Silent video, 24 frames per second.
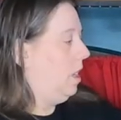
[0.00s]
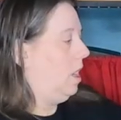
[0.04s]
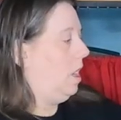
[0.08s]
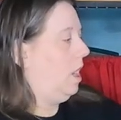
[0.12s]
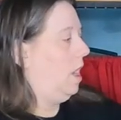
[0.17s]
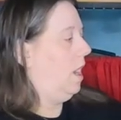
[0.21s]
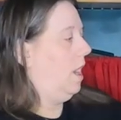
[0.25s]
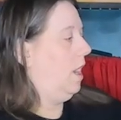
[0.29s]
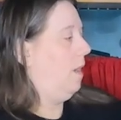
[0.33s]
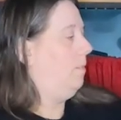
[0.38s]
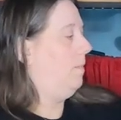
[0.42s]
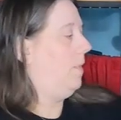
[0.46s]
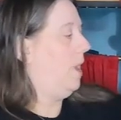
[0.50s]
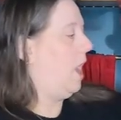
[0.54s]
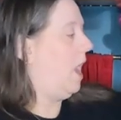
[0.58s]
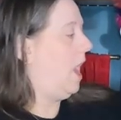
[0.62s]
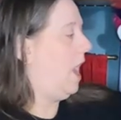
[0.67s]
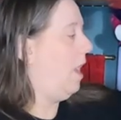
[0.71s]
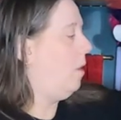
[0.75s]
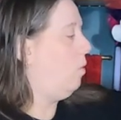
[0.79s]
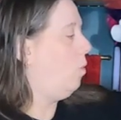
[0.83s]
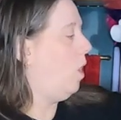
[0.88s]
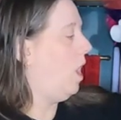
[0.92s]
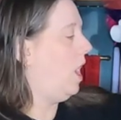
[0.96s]
Um,
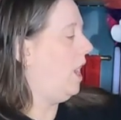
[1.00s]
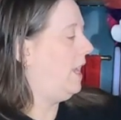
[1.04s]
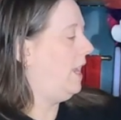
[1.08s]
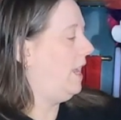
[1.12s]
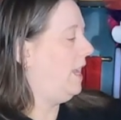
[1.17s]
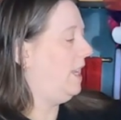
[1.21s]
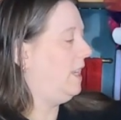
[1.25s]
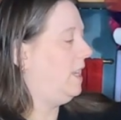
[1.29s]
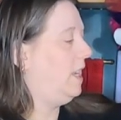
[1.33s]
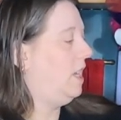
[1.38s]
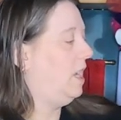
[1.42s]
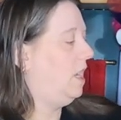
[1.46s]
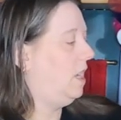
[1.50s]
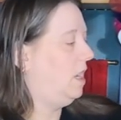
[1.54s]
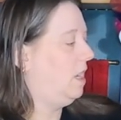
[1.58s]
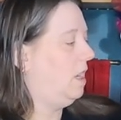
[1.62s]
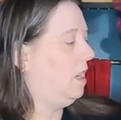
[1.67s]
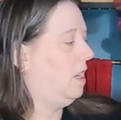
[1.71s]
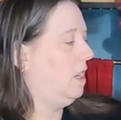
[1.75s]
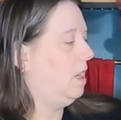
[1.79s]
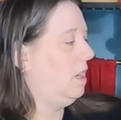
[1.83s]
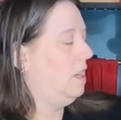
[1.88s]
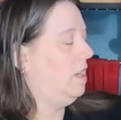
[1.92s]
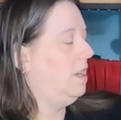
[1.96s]
I wanted
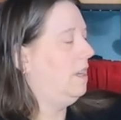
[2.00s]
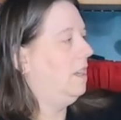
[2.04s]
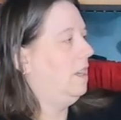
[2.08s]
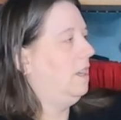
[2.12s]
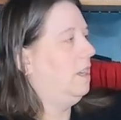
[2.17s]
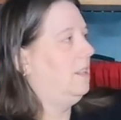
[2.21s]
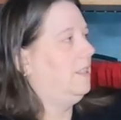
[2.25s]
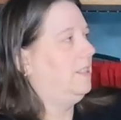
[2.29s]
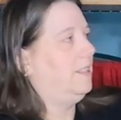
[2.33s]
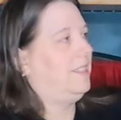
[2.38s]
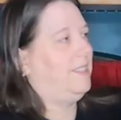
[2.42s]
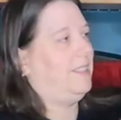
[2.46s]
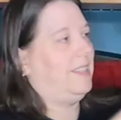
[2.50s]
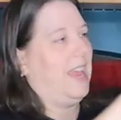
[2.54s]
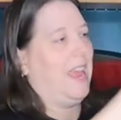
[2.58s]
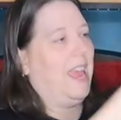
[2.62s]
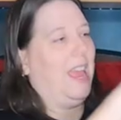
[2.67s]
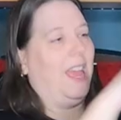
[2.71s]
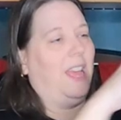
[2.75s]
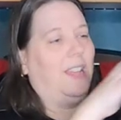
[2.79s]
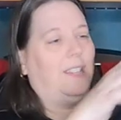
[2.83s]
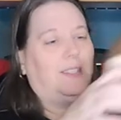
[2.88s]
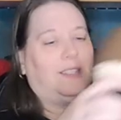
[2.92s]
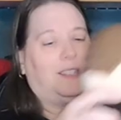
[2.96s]

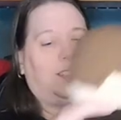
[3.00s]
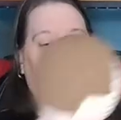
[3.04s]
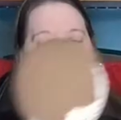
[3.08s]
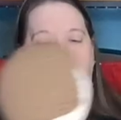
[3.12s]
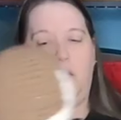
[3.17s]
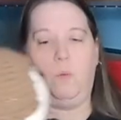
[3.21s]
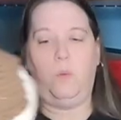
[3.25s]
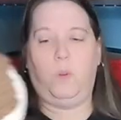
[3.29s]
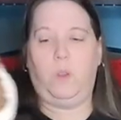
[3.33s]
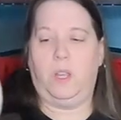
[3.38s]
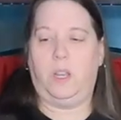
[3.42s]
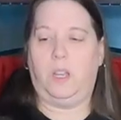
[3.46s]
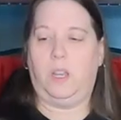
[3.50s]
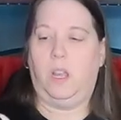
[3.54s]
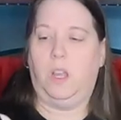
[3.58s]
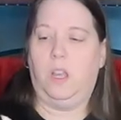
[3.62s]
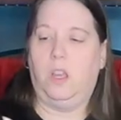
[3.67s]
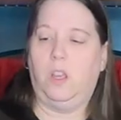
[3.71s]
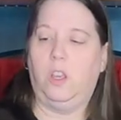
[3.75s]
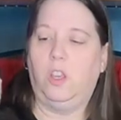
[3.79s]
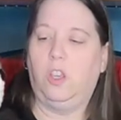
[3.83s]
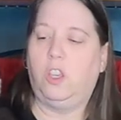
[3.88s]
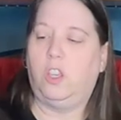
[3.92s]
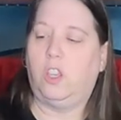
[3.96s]
stands that would
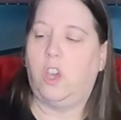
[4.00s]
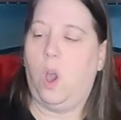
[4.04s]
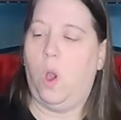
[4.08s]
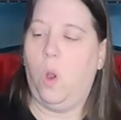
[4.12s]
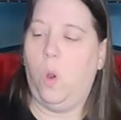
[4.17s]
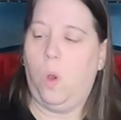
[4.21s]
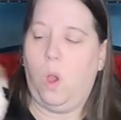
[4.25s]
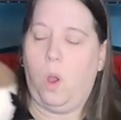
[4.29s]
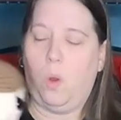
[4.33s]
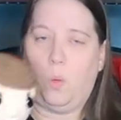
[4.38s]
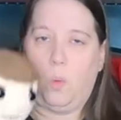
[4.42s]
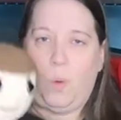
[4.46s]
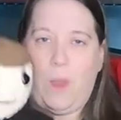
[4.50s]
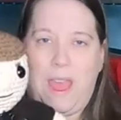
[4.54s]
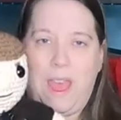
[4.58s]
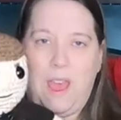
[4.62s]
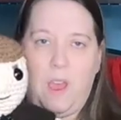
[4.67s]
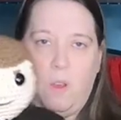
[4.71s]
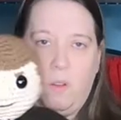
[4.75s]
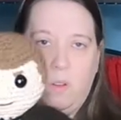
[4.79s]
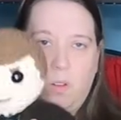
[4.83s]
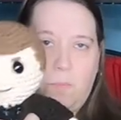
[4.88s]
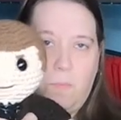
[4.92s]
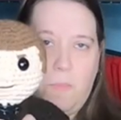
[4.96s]
go
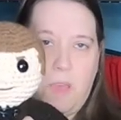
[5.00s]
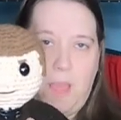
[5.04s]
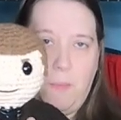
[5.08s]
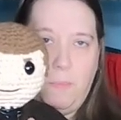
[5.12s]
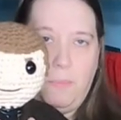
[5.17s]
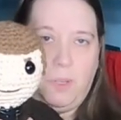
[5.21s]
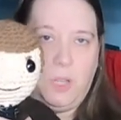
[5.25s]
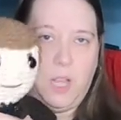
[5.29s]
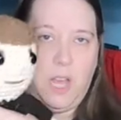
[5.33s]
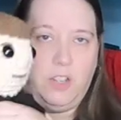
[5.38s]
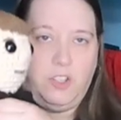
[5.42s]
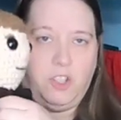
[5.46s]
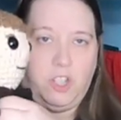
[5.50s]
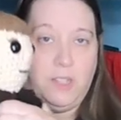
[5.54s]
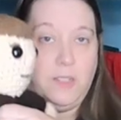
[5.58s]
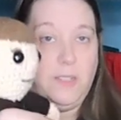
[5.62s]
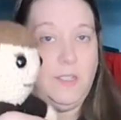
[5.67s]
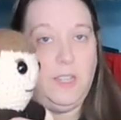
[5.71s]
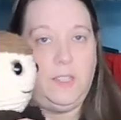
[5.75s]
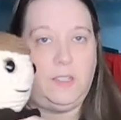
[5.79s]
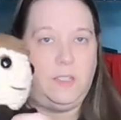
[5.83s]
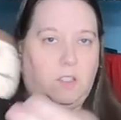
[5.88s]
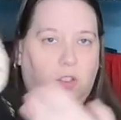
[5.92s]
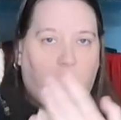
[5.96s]
around my
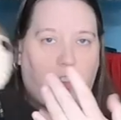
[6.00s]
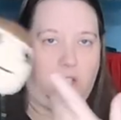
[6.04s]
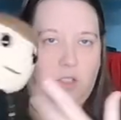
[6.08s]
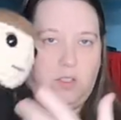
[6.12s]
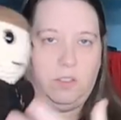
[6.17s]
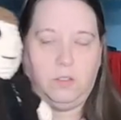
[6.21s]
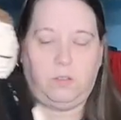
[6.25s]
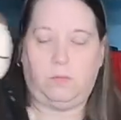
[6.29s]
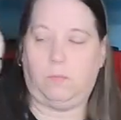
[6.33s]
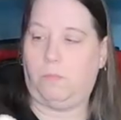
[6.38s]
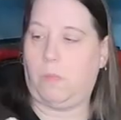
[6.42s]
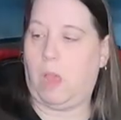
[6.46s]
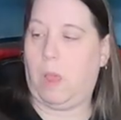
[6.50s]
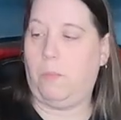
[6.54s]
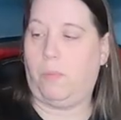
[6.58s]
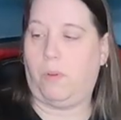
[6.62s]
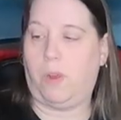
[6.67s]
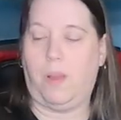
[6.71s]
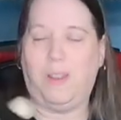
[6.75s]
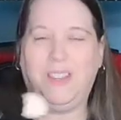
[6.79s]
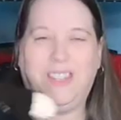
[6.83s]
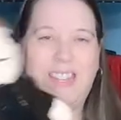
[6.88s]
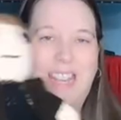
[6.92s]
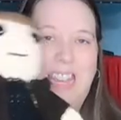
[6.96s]
plushies. This is just, I
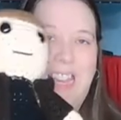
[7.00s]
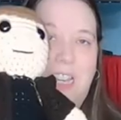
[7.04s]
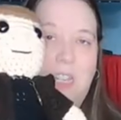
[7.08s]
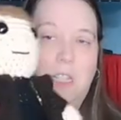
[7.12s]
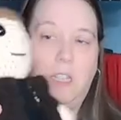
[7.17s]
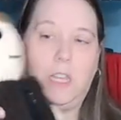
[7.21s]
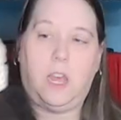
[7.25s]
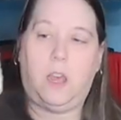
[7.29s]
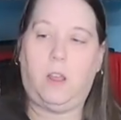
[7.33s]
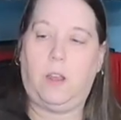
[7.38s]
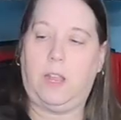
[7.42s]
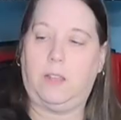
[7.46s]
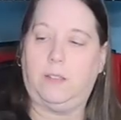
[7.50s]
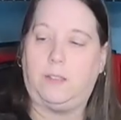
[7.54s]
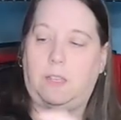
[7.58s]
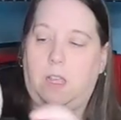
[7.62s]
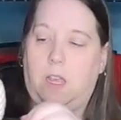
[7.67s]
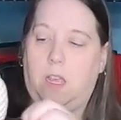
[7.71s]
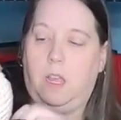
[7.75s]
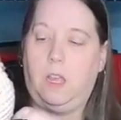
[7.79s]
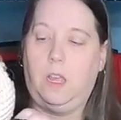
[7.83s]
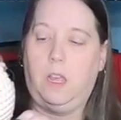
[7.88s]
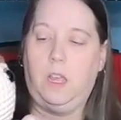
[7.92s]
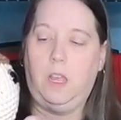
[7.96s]
brought Dean down as
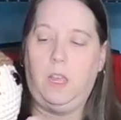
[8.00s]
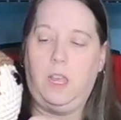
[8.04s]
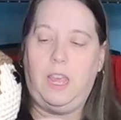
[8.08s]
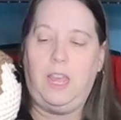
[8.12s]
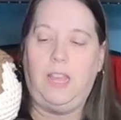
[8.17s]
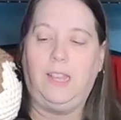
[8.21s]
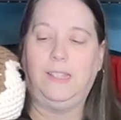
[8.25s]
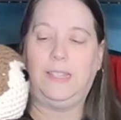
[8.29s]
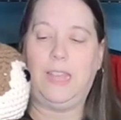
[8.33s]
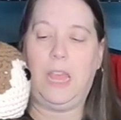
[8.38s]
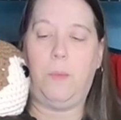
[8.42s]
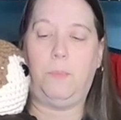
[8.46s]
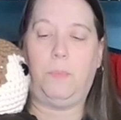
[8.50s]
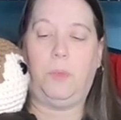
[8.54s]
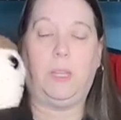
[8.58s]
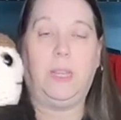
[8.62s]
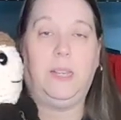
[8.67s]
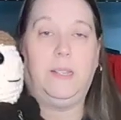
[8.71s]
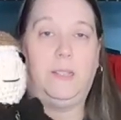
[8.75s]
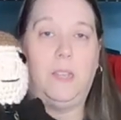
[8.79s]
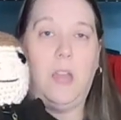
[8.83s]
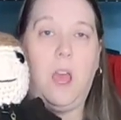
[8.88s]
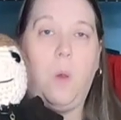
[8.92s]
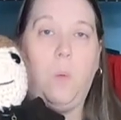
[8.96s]
a example.
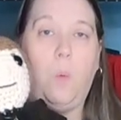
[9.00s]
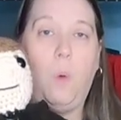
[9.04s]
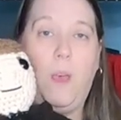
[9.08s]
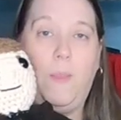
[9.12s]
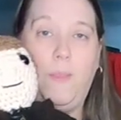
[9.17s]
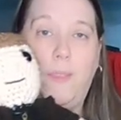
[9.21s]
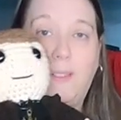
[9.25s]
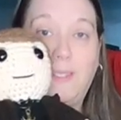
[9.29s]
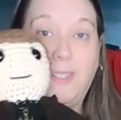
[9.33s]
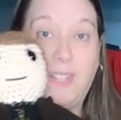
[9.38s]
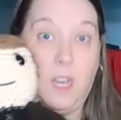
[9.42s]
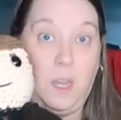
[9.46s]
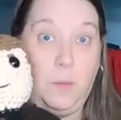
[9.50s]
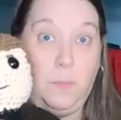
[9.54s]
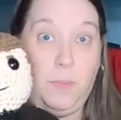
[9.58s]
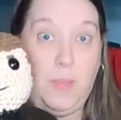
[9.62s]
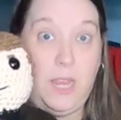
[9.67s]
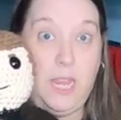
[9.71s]
He's not one that's going to